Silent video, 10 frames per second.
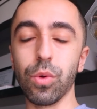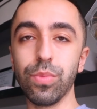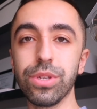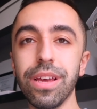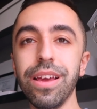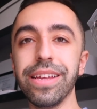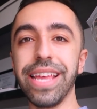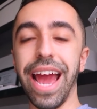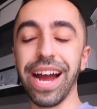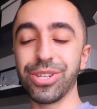oops,
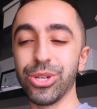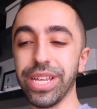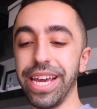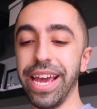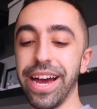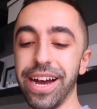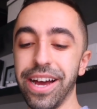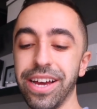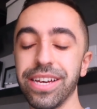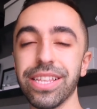they actually
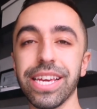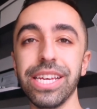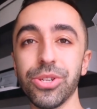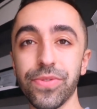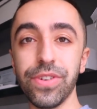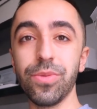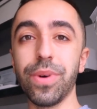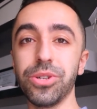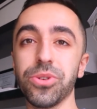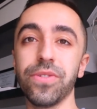uh, like interview a
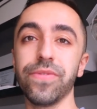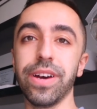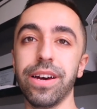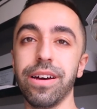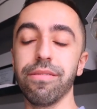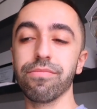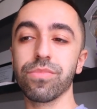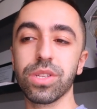bunch of uh,